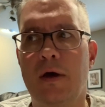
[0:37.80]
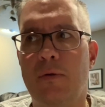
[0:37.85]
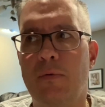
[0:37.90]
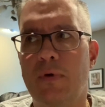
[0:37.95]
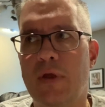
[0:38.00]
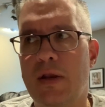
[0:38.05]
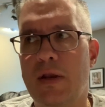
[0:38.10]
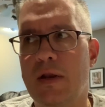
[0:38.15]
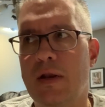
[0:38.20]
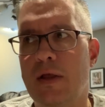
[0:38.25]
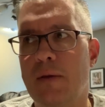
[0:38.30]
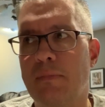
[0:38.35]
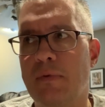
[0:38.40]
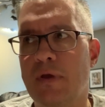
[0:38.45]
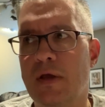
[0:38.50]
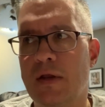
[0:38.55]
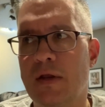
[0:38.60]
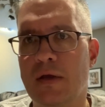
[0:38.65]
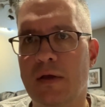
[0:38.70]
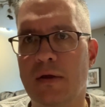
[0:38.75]
we ended up
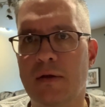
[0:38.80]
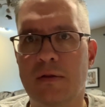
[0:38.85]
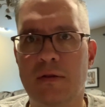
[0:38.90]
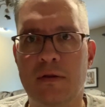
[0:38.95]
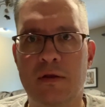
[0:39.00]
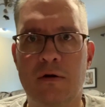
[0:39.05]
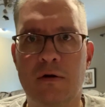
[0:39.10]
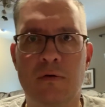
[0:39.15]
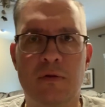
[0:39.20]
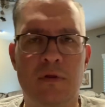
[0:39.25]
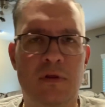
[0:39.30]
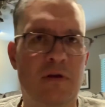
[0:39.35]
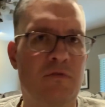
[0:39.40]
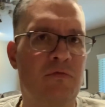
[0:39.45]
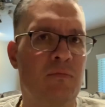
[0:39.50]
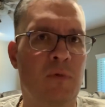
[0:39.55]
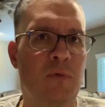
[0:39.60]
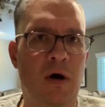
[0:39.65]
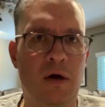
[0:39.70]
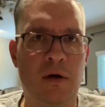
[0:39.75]
getting, the
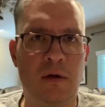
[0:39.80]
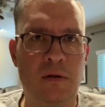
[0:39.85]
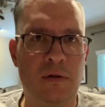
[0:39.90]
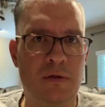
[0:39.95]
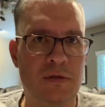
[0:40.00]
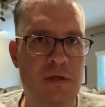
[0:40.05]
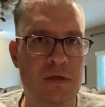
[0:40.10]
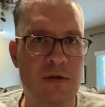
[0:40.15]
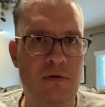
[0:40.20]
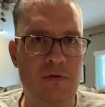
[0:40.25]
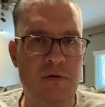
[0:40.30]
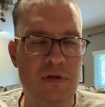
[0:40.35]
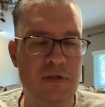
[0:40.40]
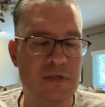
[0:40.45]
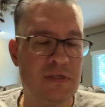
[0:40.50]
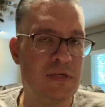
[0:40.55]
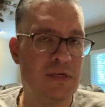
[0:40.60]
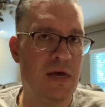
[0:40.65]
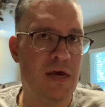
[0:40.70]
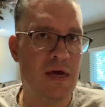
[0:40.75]
different model
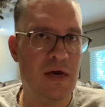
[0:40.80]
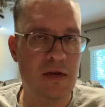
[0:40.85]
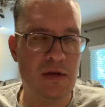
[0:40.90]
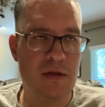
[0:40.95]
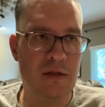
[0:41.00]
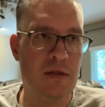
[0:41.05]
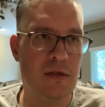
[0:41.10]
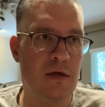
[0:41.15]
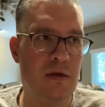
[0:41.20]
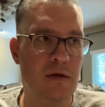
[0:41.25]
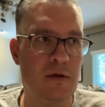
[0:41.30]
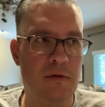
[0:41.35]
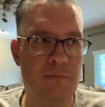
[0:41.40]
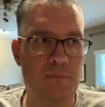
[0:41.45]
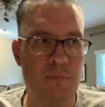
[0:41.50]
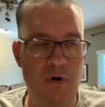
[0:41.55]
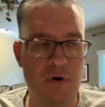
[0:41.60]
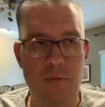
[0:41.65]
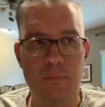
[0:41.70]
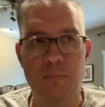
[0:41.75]
instead, and then the
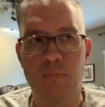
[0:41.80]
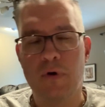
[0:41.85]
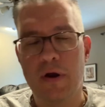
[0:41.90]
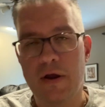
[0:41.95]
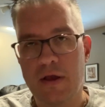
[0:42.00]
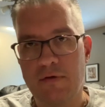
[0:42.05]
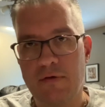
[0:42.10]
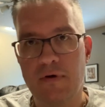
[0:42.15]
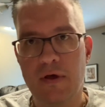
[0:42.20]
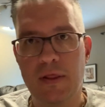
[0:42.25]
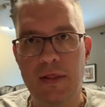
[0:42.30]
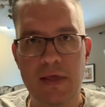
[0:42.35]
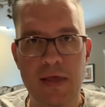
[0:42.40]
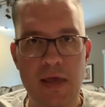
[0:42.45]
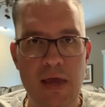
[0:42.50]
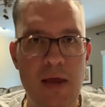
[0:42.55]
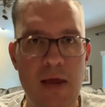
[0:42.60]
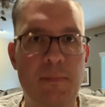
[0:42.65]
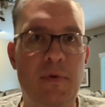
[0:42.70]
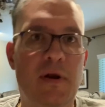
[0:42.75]
bird of prey finally
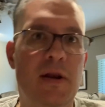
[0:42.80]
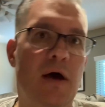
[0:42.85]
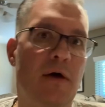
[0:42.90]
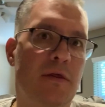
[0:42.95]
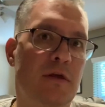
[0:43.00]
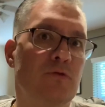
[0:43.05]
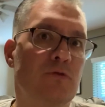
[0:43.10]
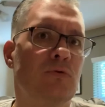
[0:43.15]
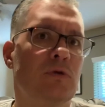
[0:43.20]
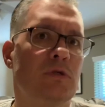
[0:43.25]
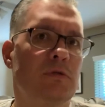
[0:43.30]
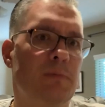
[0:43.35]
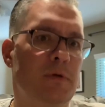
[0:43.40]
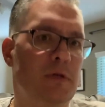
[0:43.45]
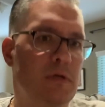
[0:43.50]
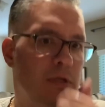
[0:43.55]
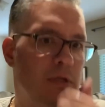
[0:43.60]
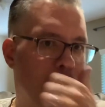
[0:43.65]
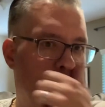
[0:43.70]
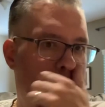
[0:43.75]
came, and now this one's
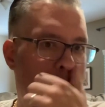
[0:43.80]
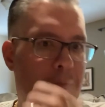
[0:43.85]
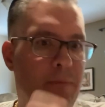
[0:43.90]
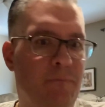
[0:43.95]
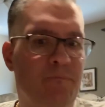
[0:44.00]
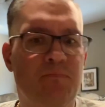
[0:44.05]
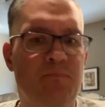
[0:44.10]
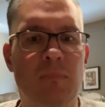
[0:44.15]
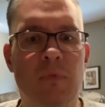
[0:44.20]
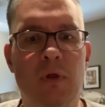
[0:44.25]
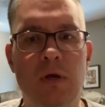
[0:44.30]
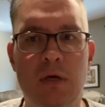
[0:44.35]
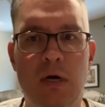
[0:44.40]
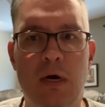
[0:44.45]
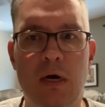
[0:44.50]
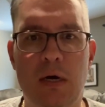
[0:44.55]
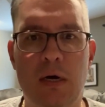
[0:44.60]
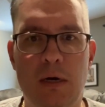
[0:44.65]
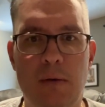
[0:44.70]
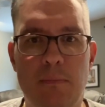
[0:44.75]
been delayed.
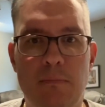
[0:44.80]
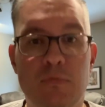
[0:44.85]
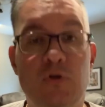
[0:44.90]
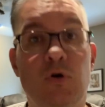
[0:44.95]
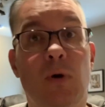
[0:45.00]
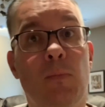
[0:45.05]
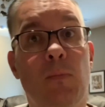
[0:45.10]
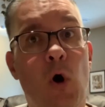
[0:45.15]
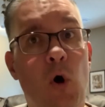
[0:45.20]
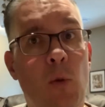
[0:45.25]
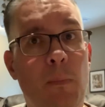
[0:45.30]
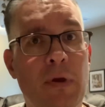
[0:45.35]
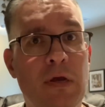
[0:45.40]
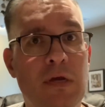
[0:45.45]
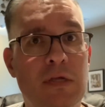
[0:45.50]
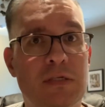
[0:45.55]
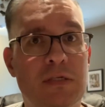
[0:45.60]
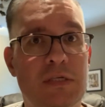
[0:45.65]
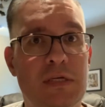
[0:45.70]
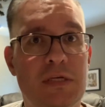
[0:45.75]
So I'm hoping
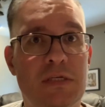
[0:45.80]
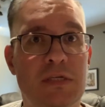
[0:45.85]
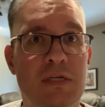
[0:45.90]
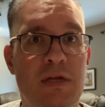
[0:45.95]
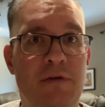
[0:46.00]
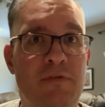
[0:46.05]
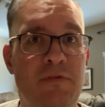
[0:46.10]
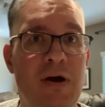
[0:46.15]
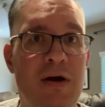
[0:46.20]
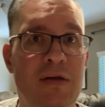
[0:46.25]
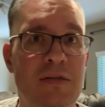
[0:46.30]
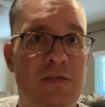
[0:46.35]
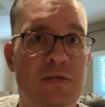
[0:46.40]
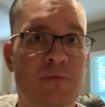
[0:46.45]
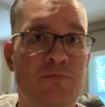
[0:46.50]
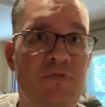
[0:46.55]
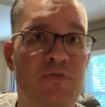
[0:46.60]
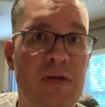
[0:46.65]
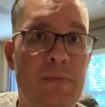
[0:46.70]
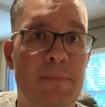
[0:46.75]
it's decent. I've gotten
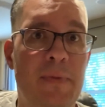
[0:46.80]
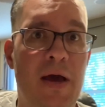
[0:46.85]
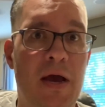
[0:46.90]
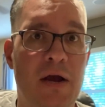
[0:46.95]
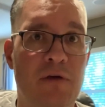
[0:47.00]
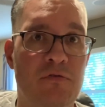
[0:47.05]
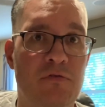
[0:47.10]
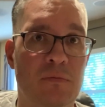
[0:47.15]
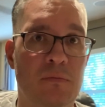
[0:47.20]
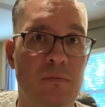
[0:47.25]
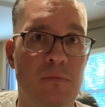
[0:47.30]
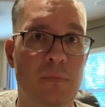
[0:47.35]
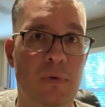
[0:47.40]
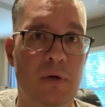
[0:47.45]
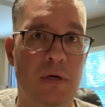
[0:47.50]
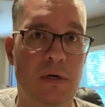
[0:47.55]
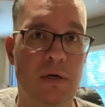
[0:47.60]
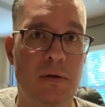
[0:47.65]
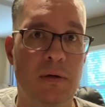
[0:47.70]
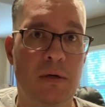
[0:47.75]
some feedback
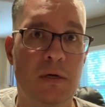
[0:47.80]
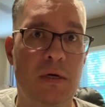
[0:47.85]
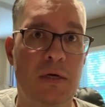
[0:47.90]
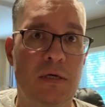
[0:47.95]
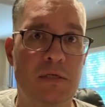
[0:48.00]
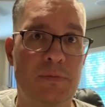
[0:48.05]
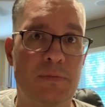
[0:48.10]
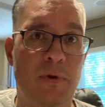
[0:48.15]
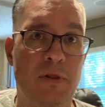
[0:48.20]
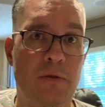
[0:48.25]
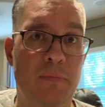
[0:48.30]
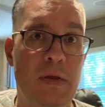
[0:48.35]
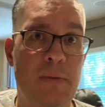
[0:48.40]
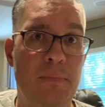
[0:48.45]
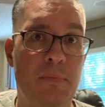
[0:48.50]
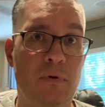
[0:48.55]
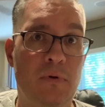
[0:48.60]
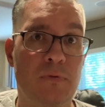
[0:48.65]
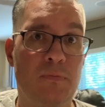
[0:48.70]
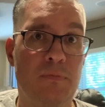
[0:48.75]
from some other
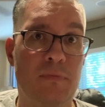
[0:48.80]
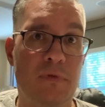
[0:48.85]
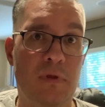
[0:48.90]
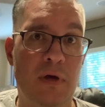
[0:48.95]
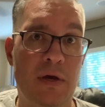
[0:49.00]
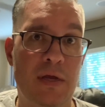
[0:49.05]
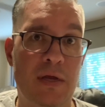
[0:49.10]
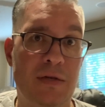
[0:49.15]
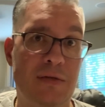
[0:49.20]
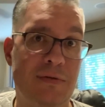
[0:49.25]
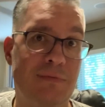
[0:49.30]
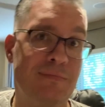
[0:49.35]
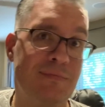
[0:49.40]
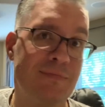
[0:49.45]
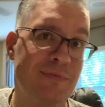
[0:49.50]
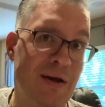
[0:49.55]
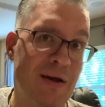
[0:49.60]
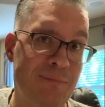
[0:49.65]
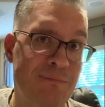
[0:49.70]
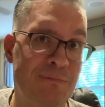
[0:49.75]
people and
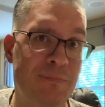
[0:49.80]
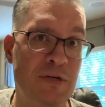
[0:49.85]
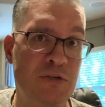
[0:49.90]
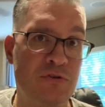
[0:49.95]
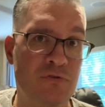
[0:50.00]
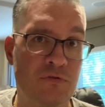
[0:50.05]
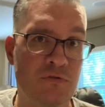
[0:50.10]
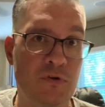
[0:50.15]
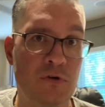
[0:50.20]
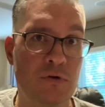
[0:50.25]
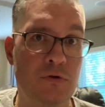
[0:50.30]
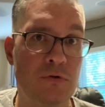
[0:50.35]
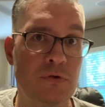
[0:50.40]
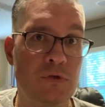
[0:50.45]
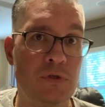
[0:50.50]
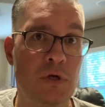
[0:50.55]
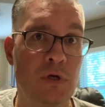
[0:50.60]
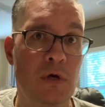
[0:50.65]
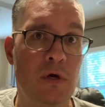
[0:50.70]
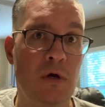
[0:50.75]
gotten mixed
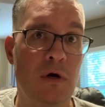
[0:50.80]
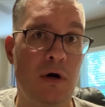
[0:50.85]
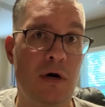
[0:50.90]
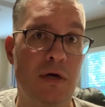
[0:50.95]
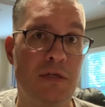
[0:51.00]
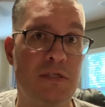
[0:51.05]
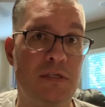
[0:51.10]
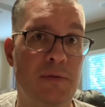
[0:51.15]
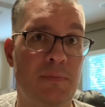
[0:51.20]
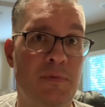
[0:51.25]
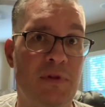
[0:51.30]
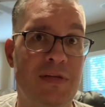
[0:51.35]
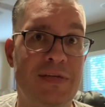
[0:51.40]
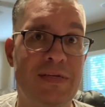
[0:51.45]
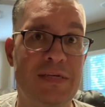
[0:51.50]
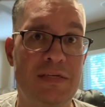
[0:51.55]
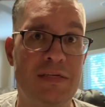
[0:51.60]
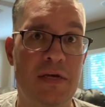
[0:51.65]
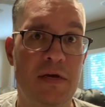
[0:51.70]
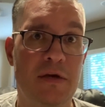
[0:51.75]
reviews on some of the
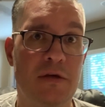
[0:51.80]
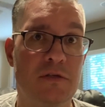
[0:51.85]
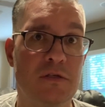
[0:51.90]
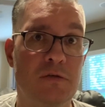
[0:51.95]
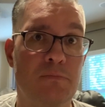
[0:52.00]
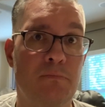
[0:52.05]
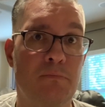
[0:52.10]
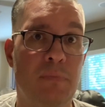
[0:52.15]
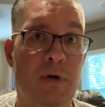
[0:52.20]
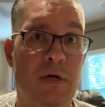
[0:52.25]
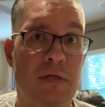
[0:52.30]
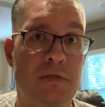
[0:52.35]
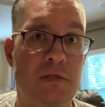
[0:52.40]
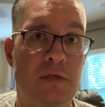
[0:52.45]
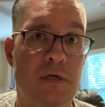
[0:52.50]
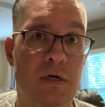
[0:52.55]
details, but